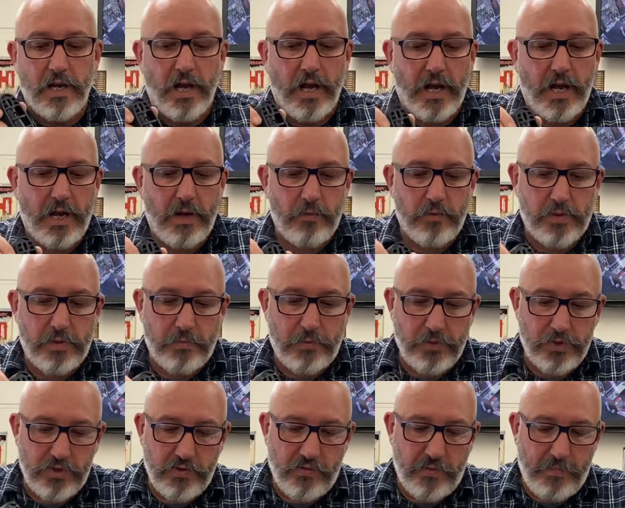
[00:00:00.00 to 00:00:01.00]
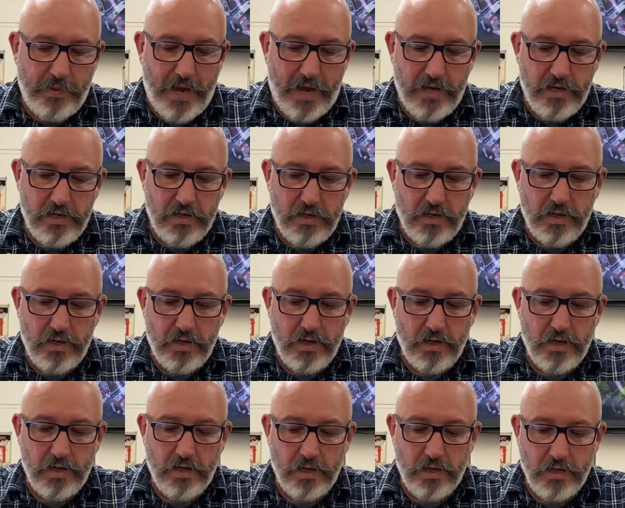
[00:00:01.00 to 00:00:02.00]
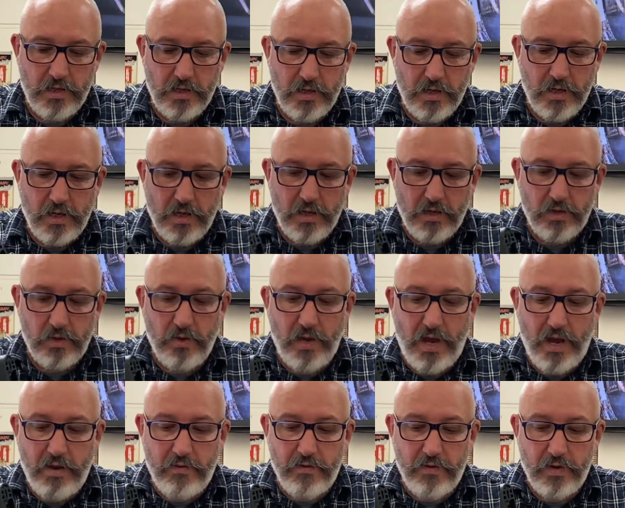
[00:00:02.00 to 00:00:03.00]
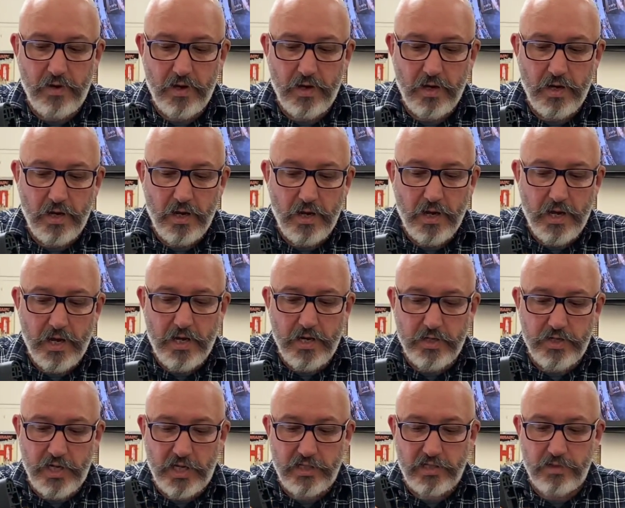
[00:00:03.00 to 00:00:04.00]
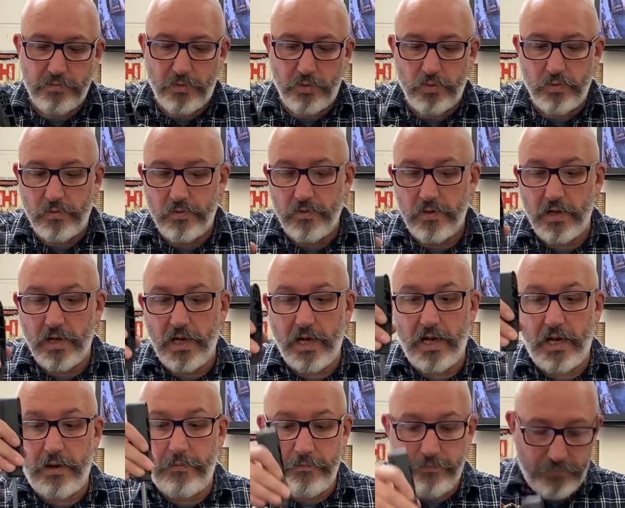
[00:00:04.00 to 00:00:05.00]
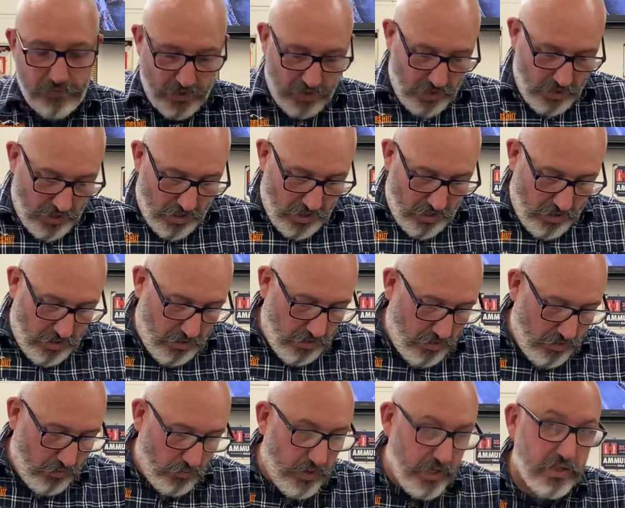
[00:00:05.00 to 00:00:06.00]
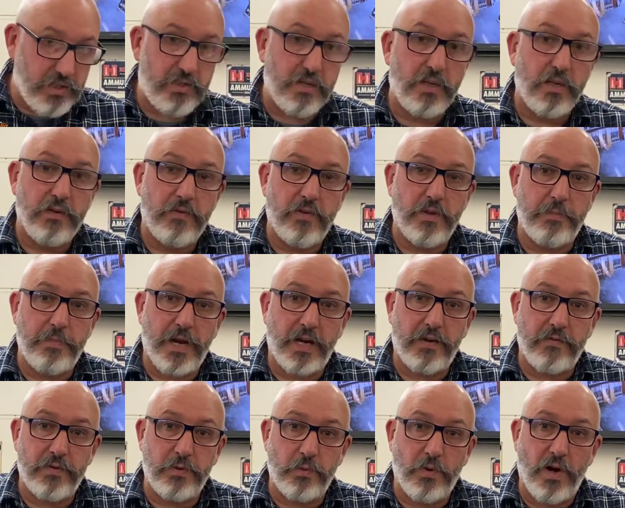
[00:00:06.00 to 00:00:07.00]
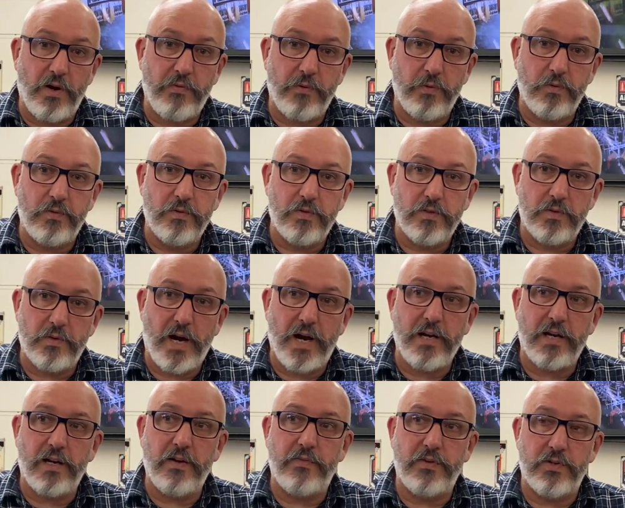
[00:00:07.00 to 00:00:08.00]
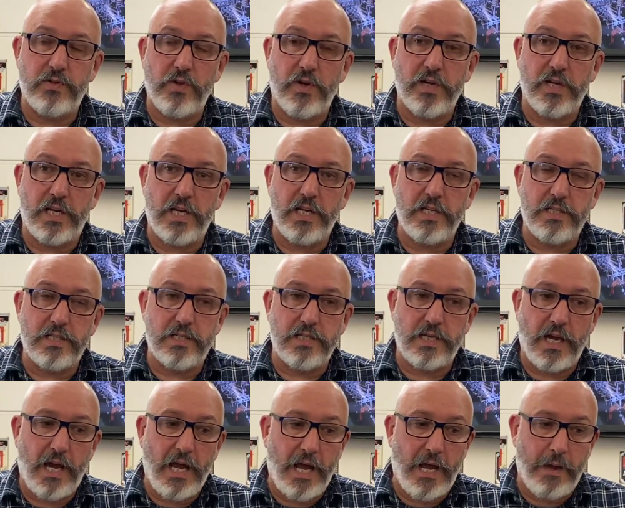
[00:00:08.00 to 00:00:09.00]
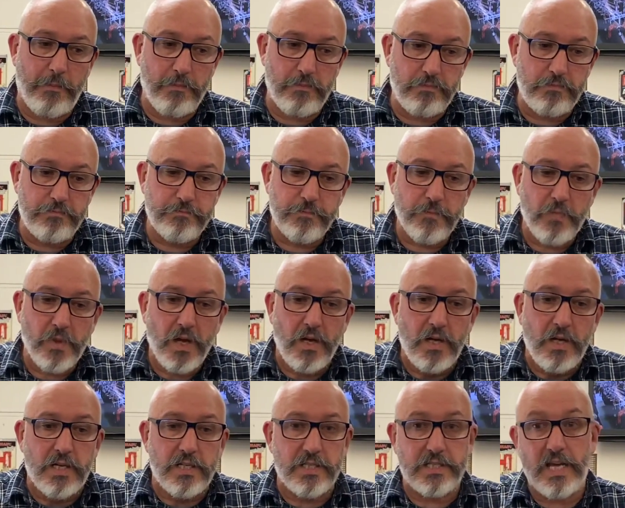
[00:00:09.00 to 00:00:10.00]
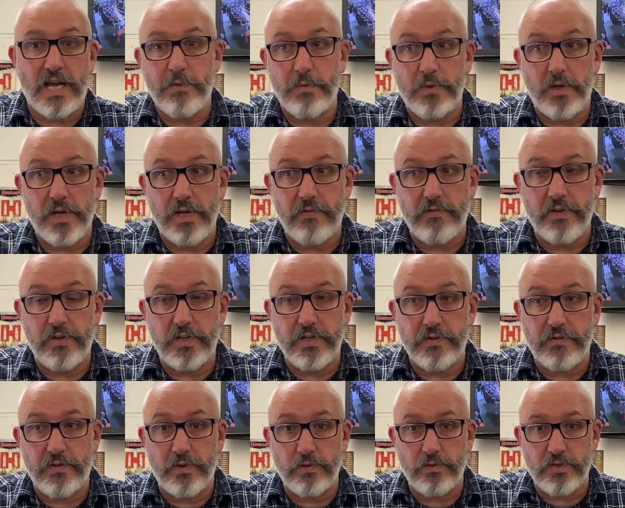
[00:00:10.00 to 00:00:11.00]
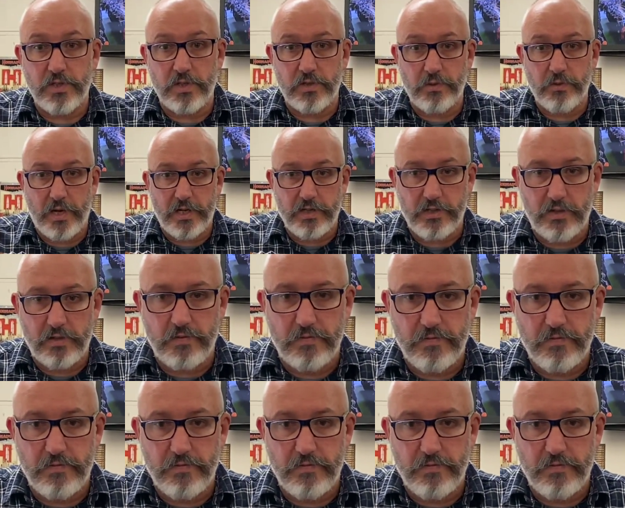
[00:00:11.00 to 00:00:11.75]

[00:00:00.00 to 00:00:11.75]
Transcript: and with a push of a button you have an adjustable um, rest for the back of your rifle. Great if you're trying to get um, stable in a very difficult situation.